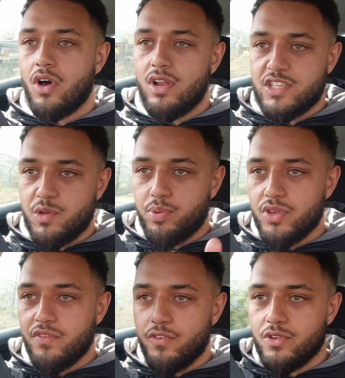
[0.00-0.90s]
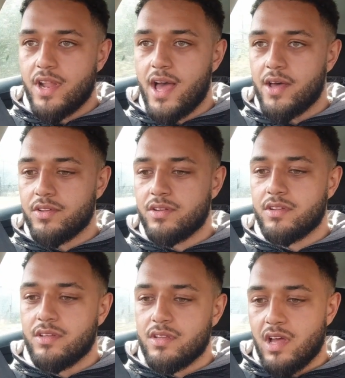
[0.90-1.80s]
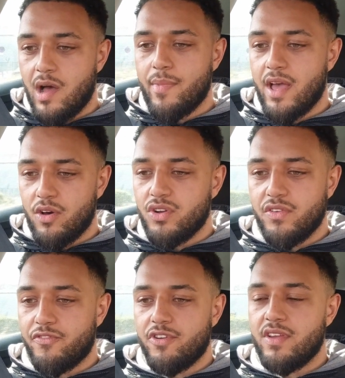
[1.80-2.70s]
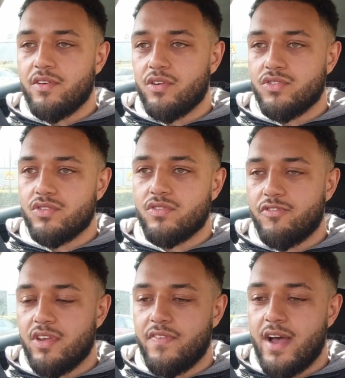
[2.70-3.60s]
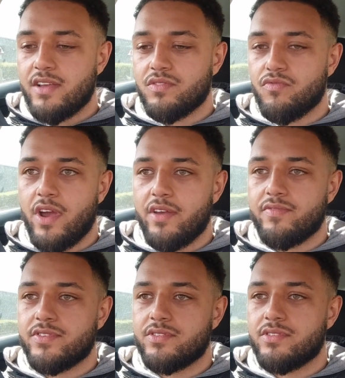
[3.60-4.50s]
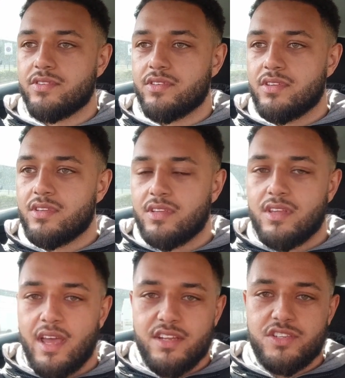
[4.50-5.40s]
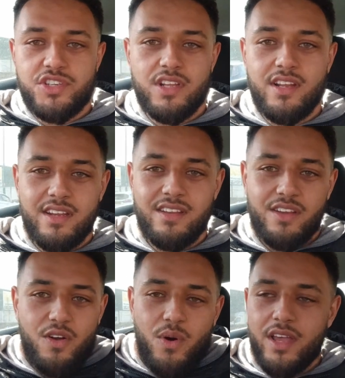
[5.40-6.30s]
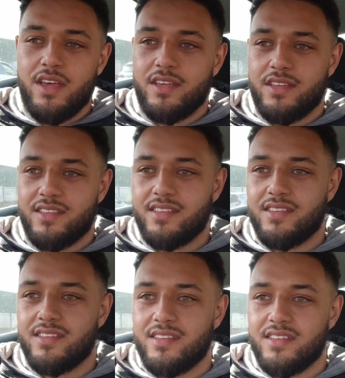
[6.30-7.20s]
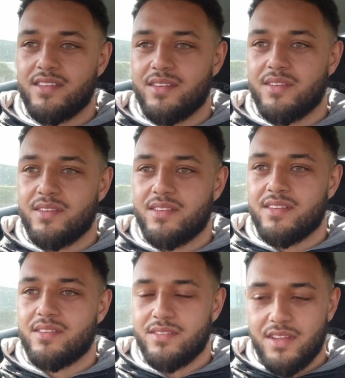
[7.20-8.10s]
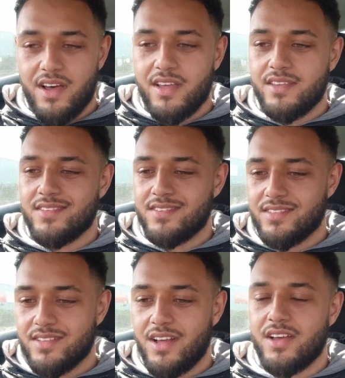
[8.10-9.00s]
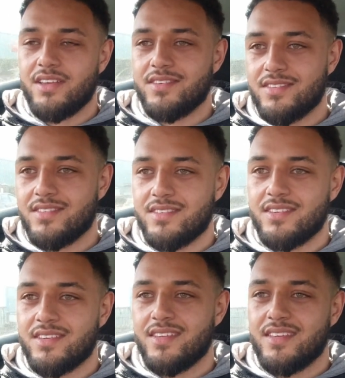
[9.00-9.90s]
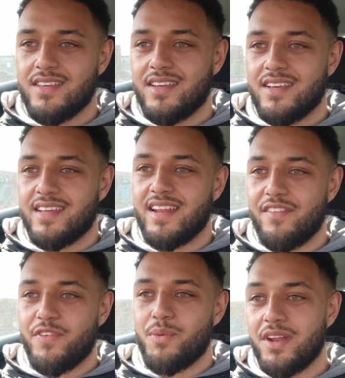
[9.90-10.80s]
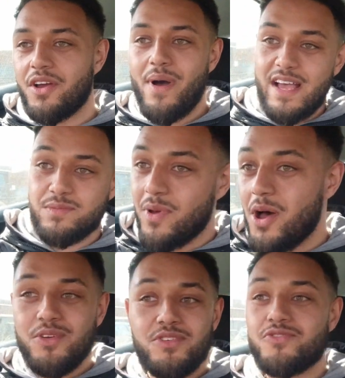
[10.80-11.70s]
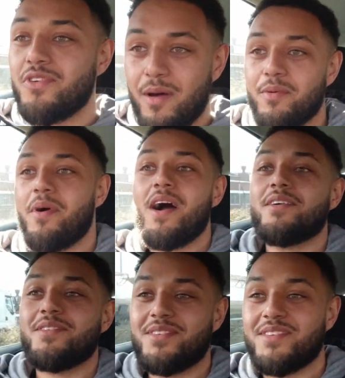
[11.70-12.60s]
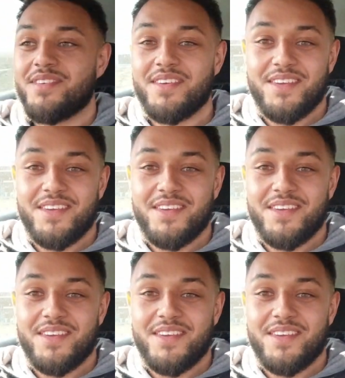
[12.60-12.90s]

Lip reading: unless you put your foot down. I'm at under 3,000 revs and it's chilling, quiet. Nice, nice. And then if you want to go Asbo, you just drop the box.